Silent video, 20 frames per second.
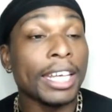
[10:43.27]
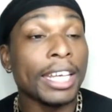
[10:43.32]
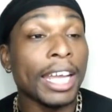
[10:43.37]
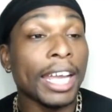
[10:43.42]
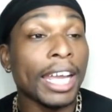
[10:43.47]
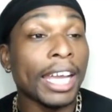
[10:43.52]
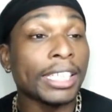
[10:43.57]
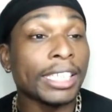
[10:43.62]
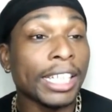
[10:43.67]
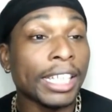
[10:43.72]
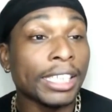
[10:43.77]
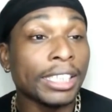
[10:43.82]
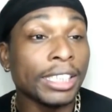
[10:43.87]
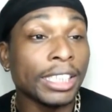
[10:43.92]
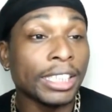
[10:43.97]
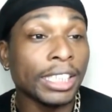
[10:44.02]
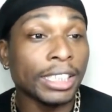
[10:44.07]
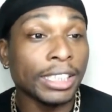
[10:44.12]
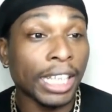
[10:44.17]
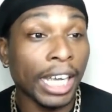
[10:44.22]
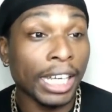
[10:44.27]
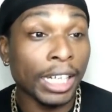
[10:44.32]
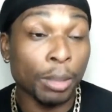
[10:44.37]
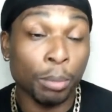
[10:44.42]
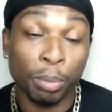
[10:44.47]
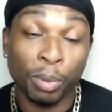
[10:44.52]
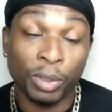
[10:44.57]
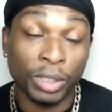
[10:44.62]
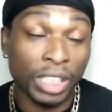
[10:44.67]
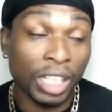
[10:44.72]
at the end of the day, I
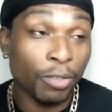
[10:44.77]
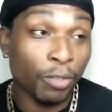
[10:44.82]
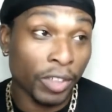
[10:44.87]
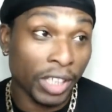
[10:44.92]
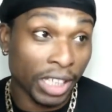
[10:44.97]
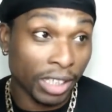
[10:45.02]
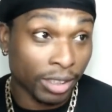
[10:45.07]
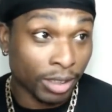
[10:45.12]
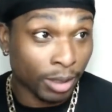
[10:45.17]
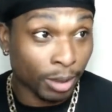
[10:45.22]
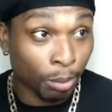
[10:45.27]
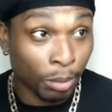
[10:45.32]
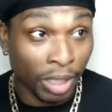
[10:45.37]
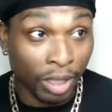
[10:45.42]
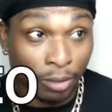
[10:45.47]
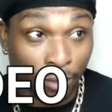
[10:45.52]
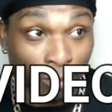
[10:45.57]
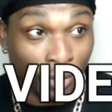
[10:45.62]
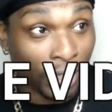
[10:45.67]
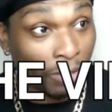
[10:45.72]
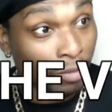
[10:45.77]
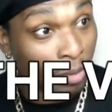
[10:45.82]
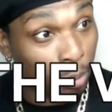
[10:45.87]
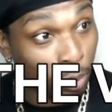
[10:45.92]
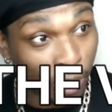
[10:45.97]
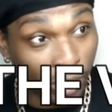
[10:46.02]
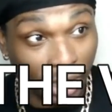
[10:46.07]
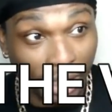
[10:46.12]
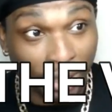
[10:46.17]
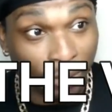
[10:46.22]
didn't put nothing into your mouth. I haven't
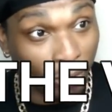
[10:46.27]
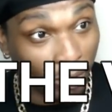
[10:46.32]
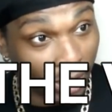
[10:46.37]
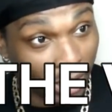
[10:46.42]
put anything